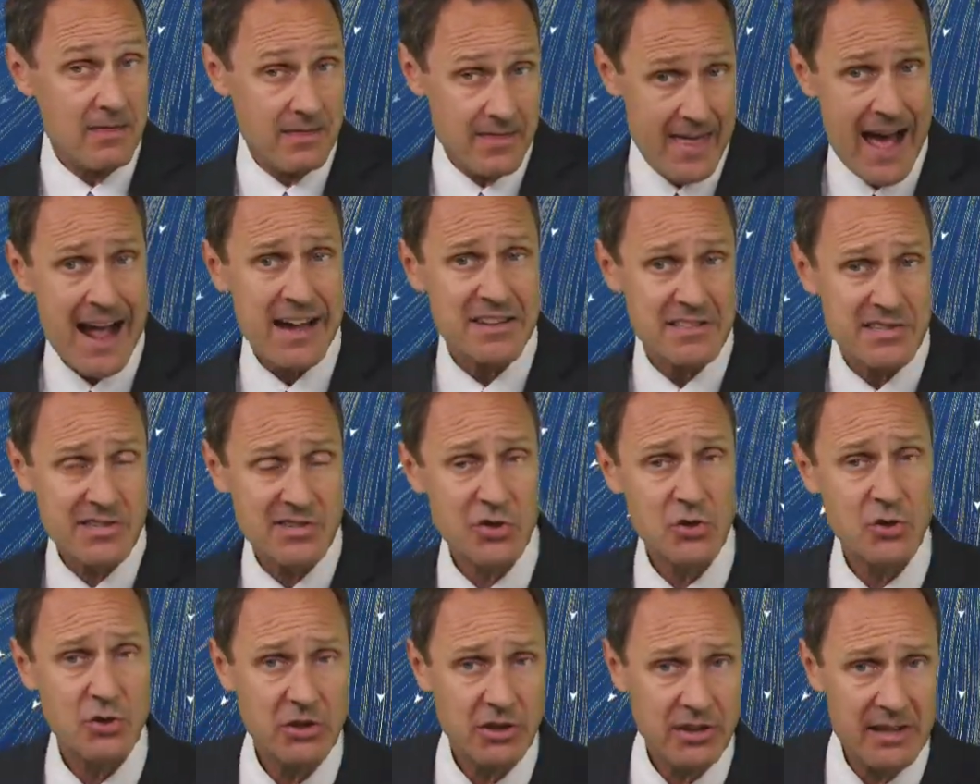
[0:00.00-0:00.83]
That
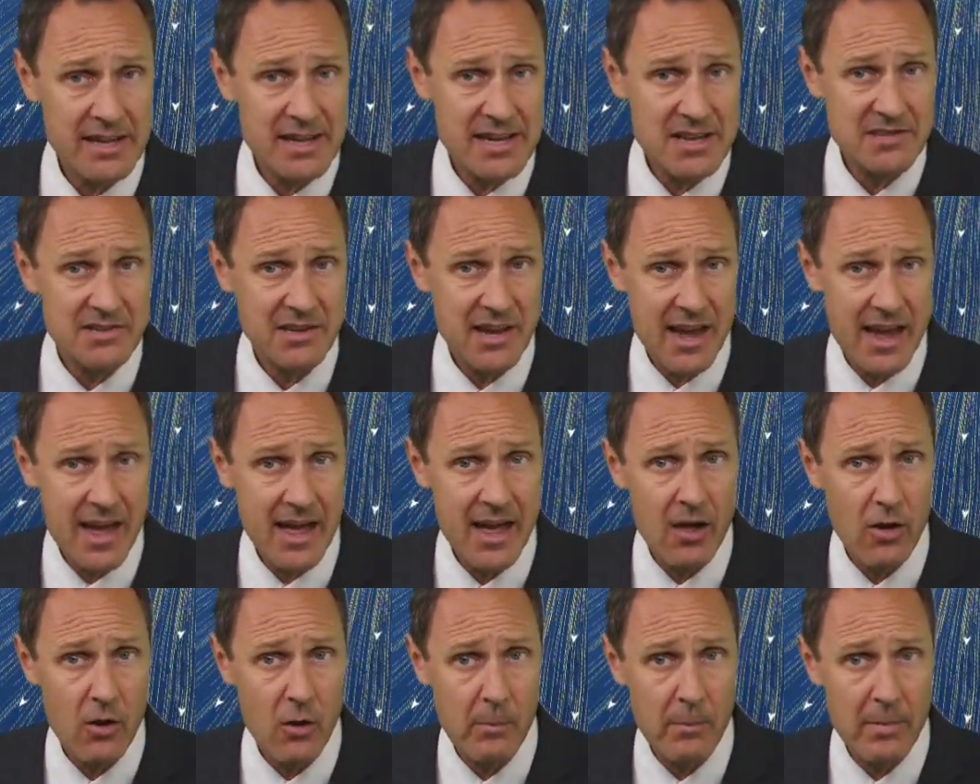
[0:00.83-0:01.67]
certainly is a
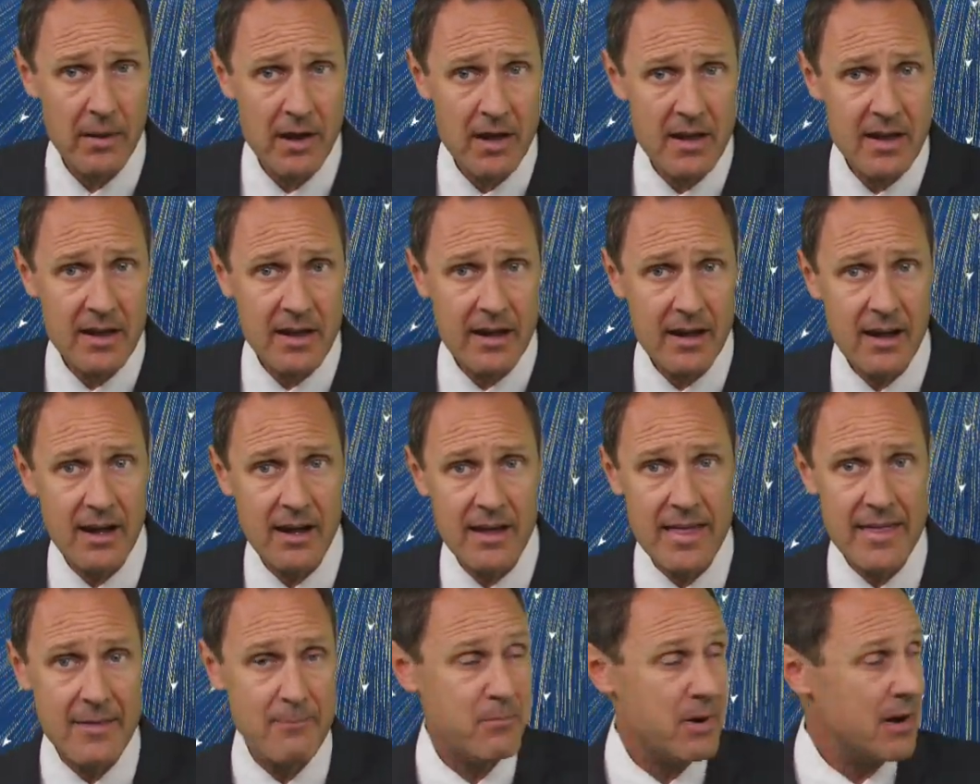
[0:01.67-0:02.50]
help,
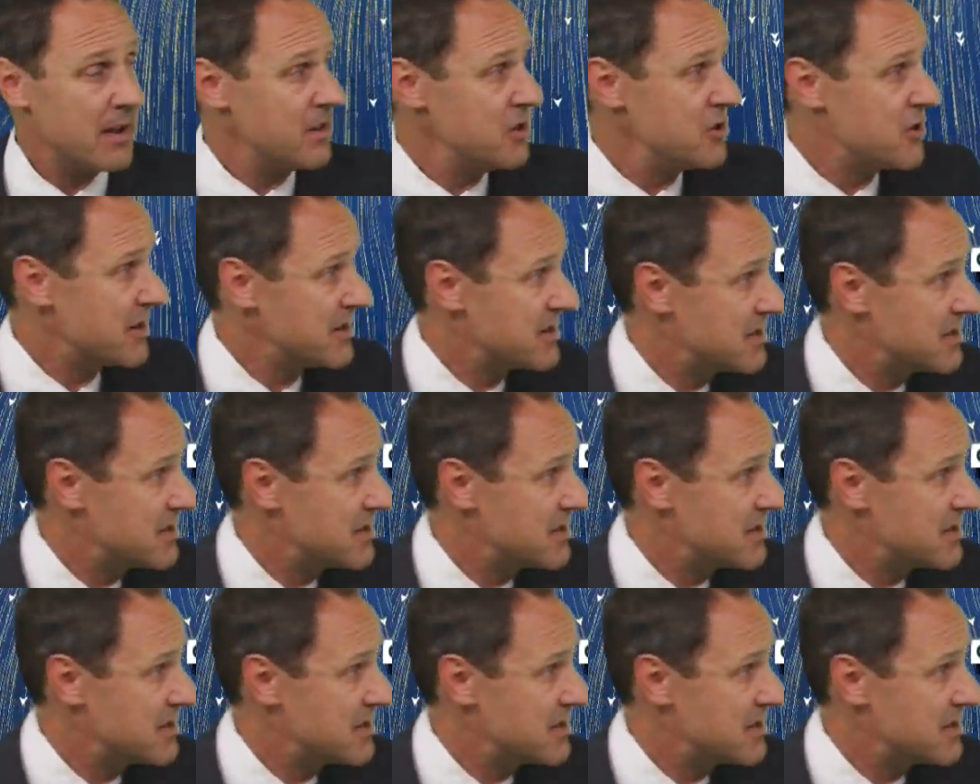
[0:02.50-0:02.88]
uh, but you